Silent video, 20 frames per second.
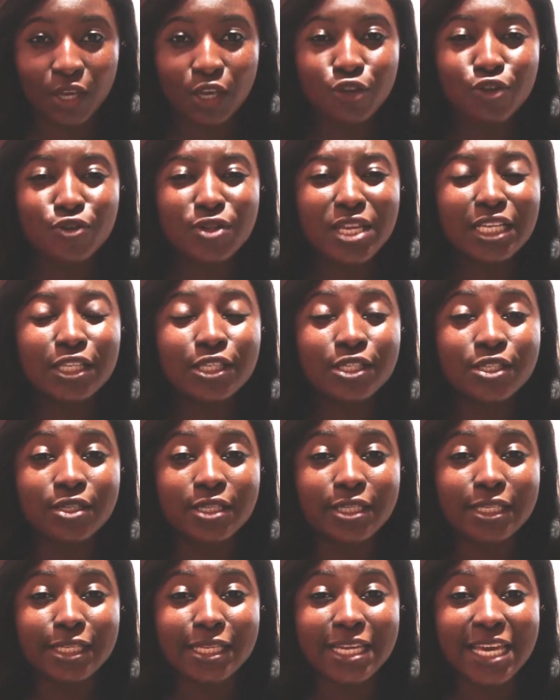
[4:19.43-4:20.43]
You need
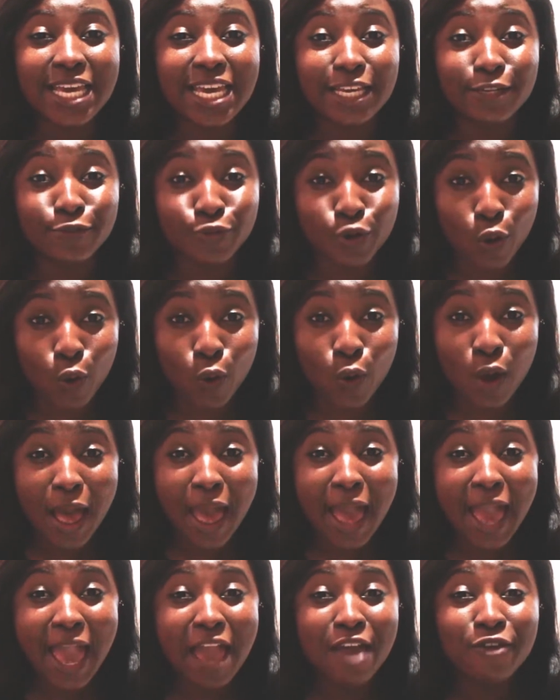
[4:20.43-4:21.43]
to ignore
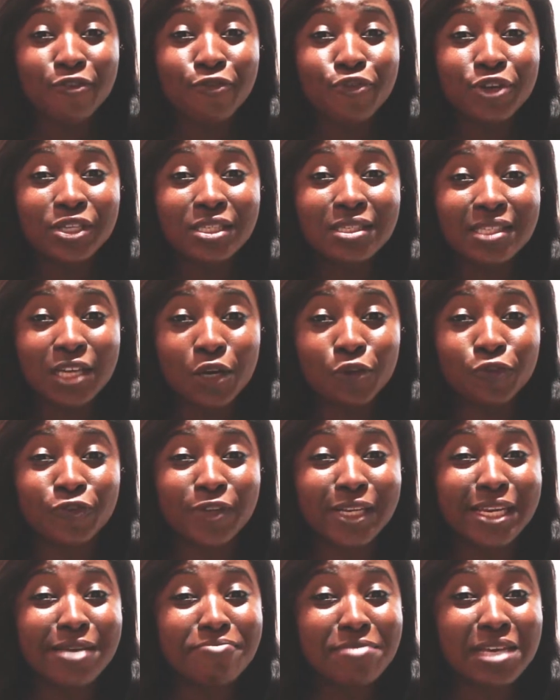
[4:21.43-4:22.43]
every
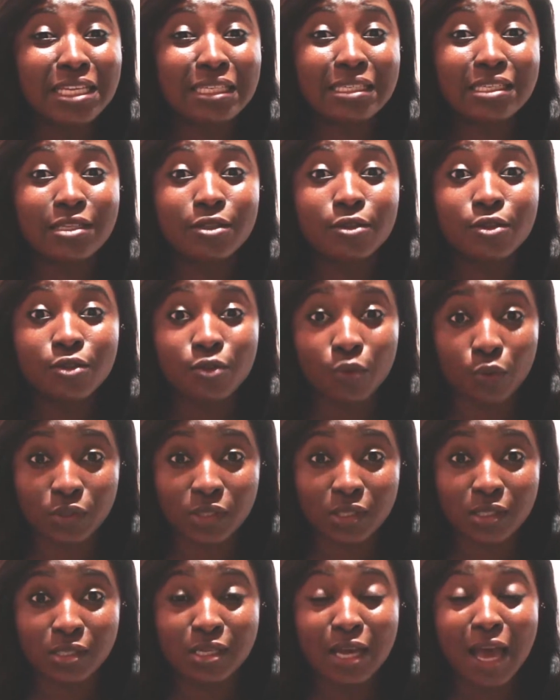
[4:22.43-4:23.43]
self-limiting
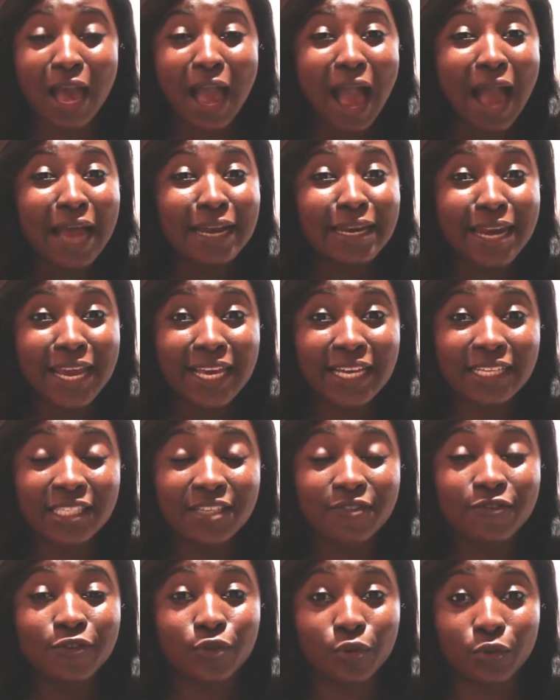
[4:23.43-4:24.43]
thoughts and
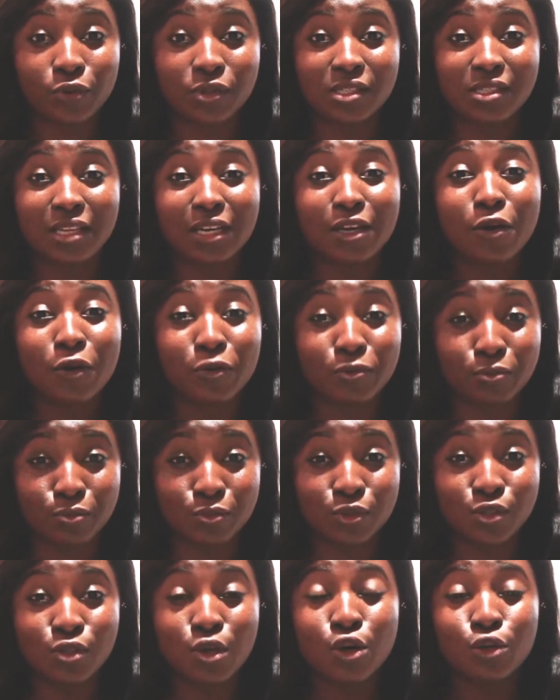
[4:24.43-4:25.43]
negative thoughts that
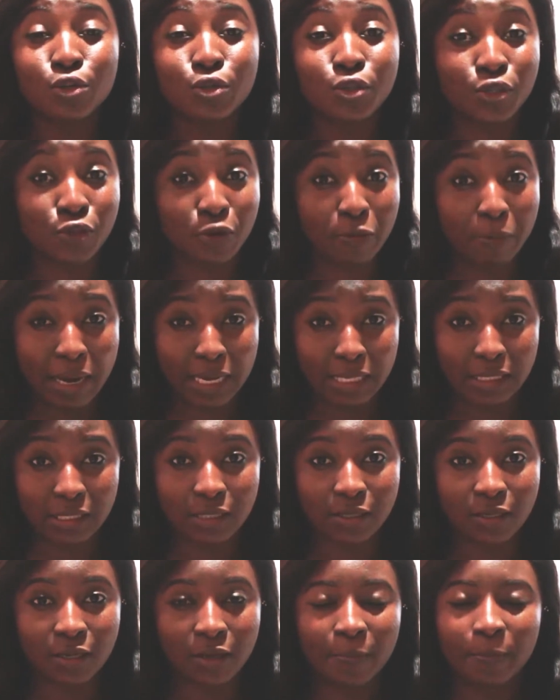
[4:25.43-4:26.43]
comes to your mind.
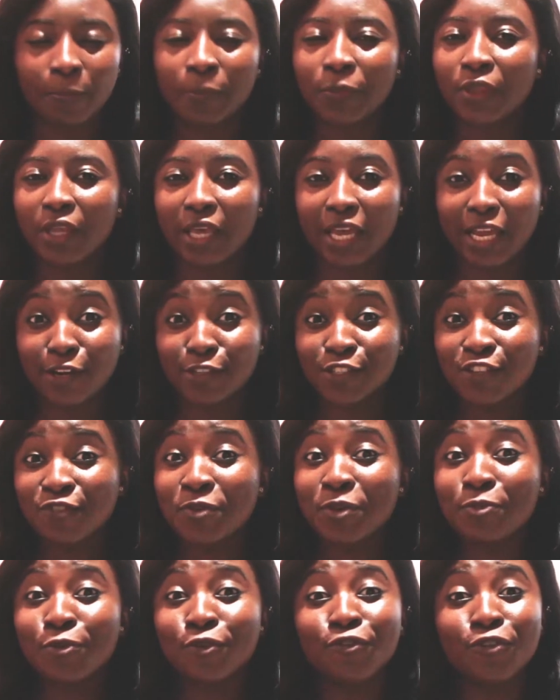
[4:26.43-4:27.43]
A lot of
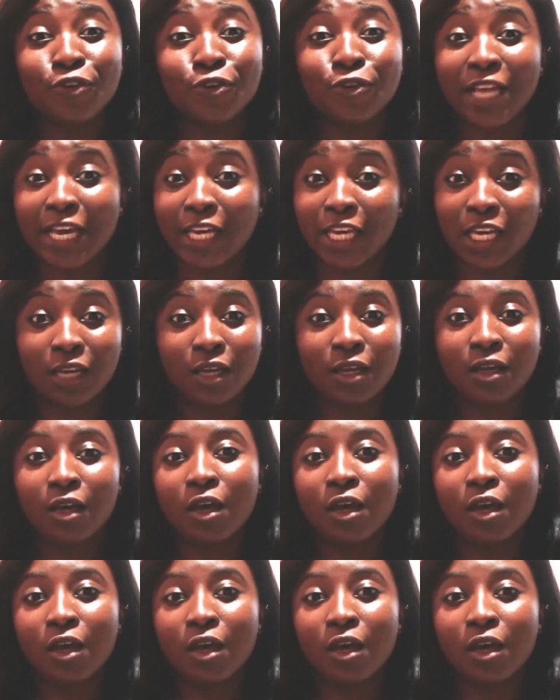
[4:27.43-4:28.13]
people feel like